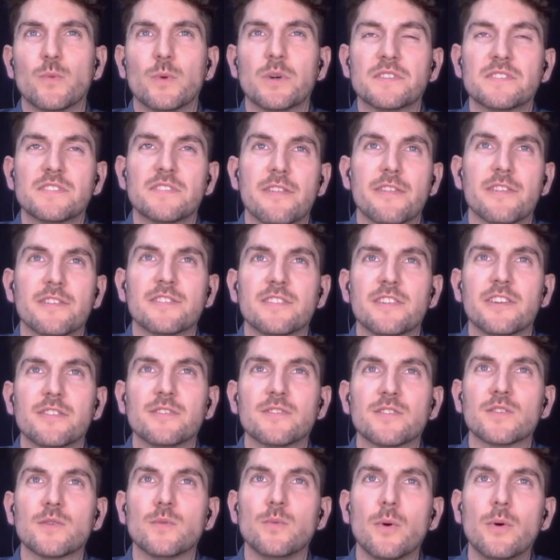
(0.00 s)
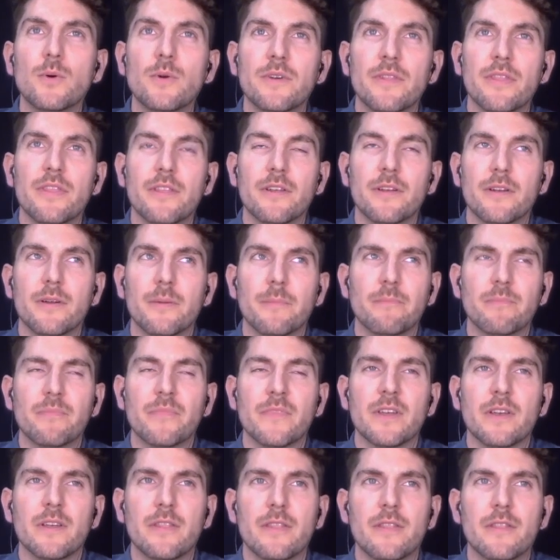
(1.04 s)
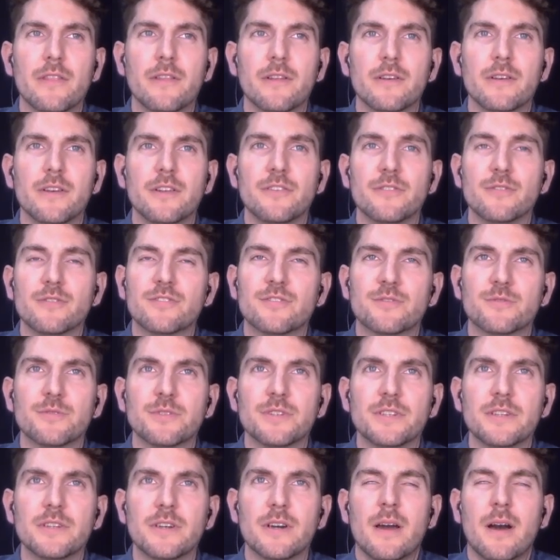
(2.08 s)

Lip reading: What is the status quo in the industry?